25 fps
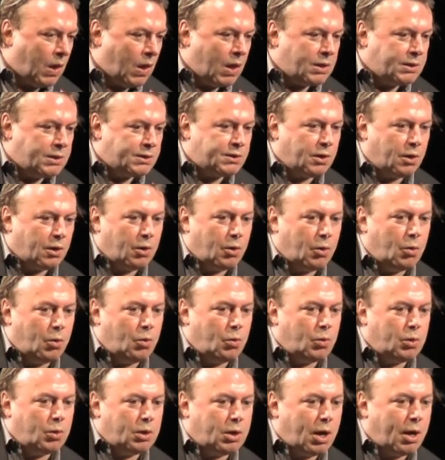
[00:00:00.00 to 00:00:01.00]
So,
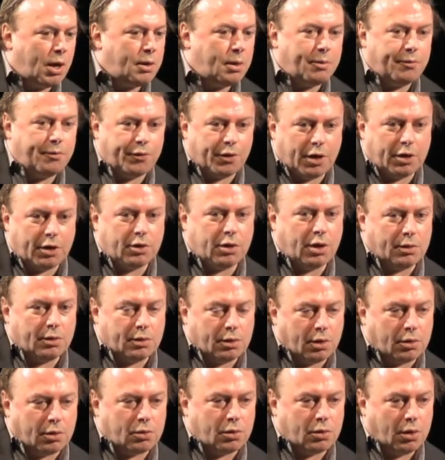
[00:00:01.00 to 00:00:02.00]
and I'm afraid
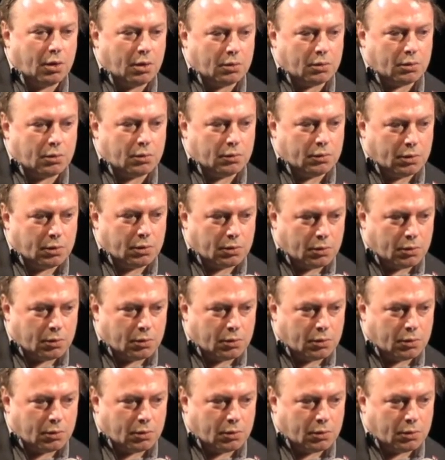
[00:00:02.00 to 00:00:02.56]
the